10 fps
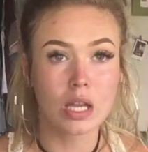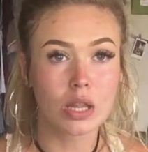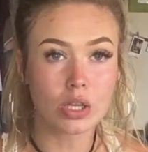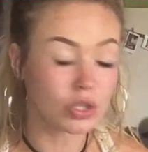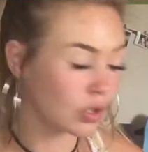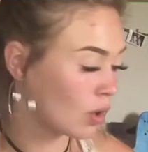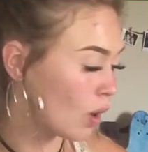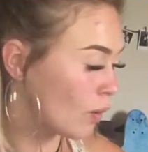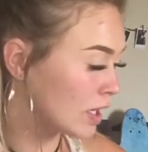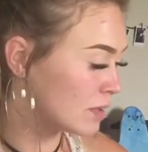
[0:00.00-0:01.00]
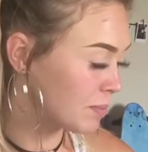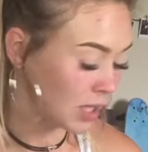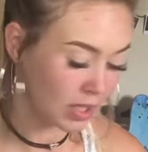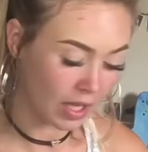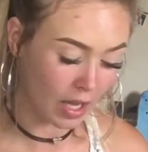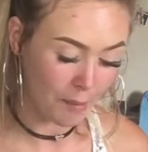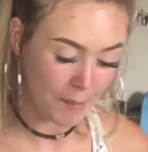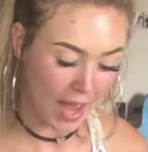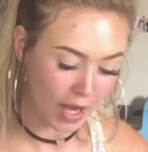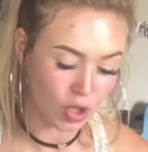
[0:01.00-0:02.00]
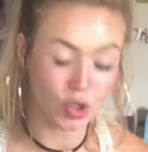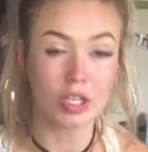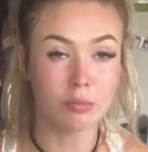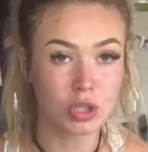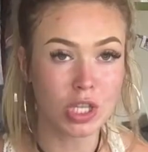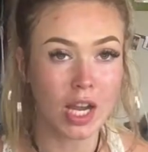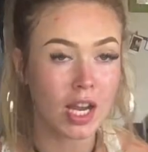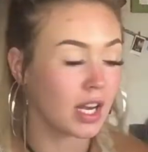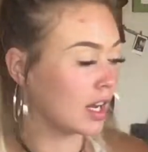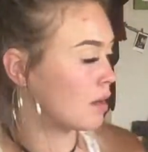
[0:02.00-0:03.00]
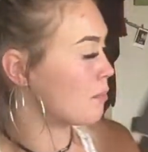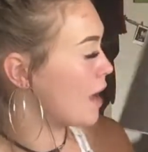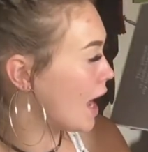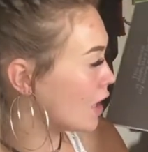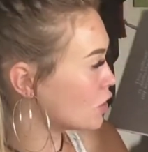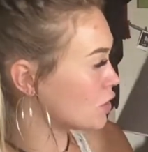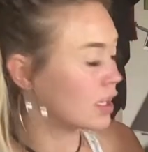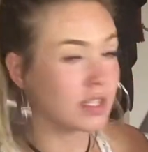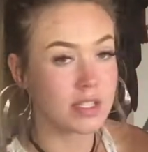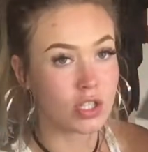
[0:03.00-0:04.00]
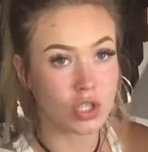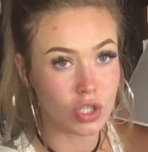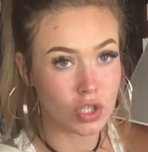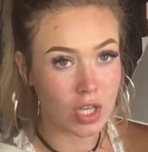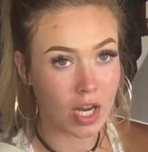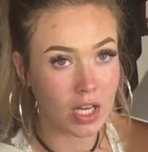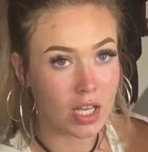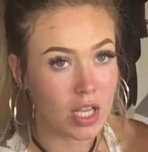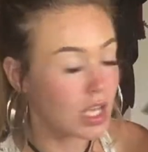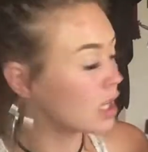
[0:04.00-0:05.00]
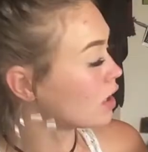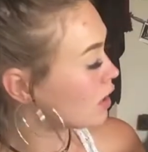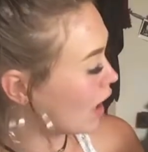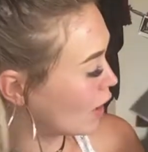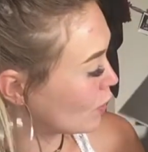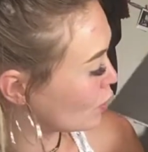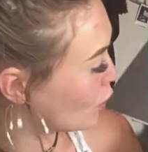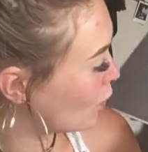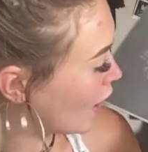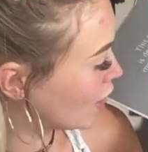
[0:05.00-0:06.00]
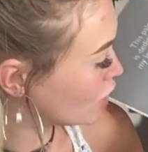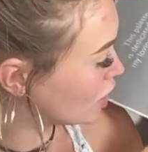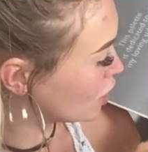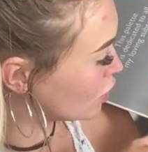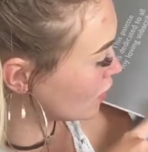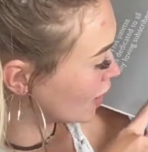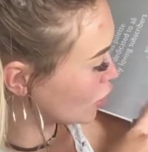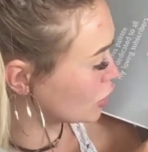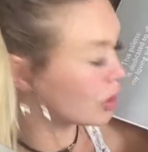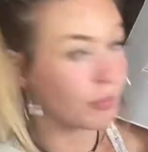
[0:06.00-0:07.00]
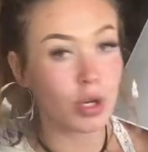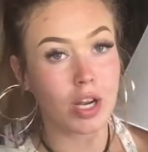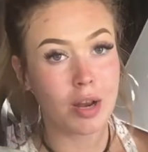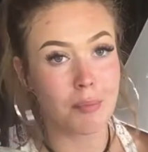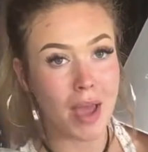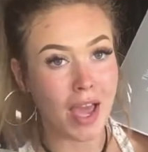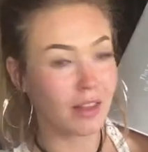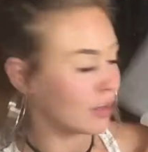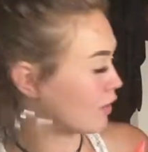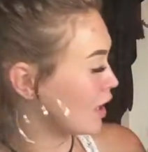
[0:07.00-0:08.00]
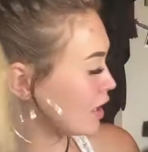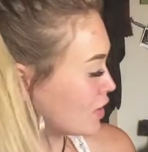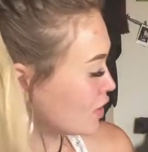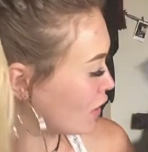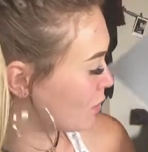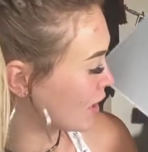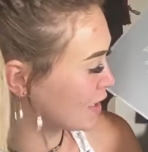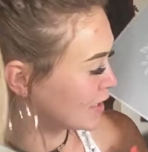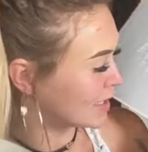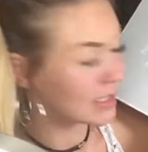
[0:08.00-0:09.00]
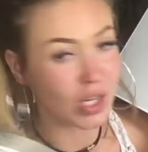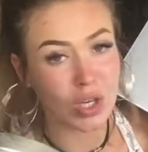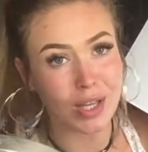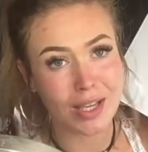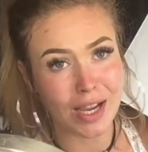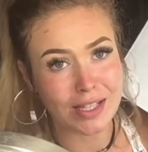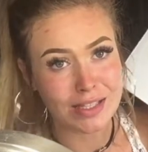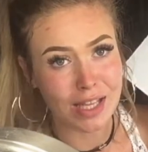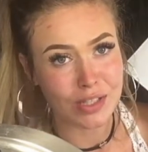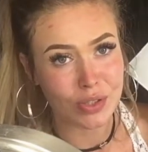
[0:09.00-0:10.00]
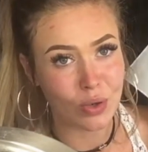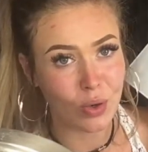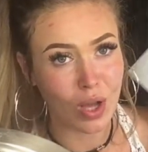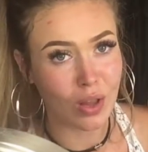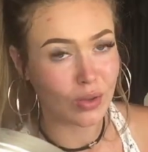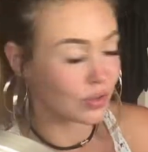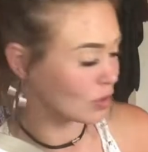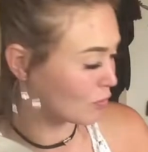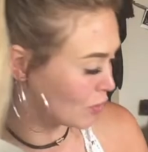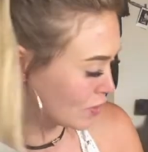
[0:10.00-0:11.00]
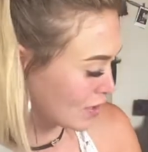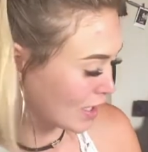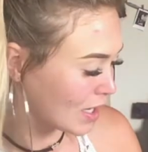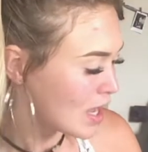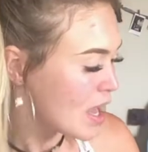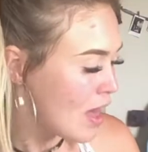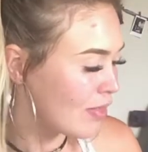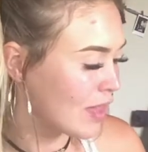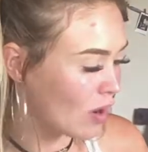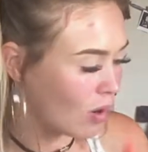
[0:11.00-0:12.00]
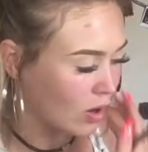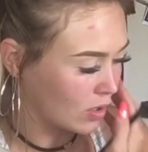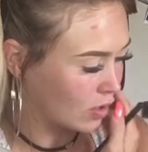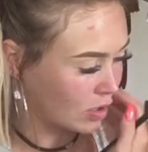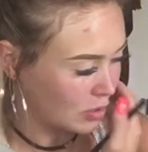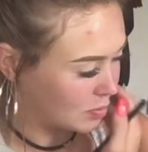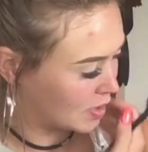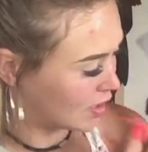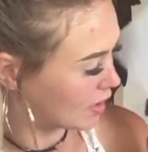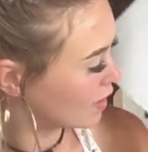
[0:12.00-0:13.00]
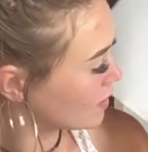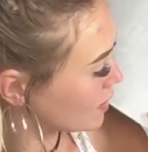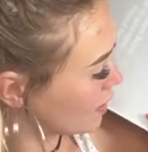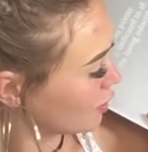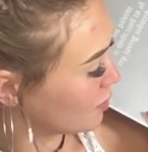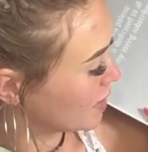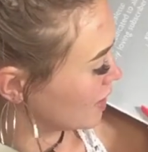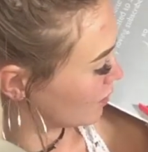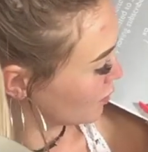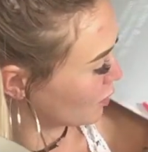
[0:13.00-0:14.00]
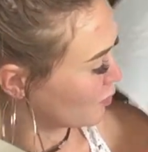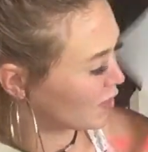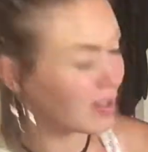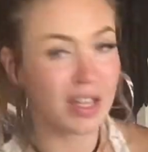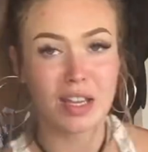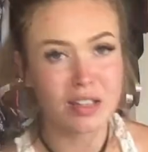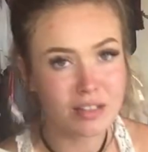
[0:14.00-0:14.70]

there should always be like a matte cream shade and a matte transition shade. I don't know why she didn't do like a shimmer and a matte like right next to each other, because these are like identical colors almost. Like they are a little bit, like this one's a little bit deeper, but like,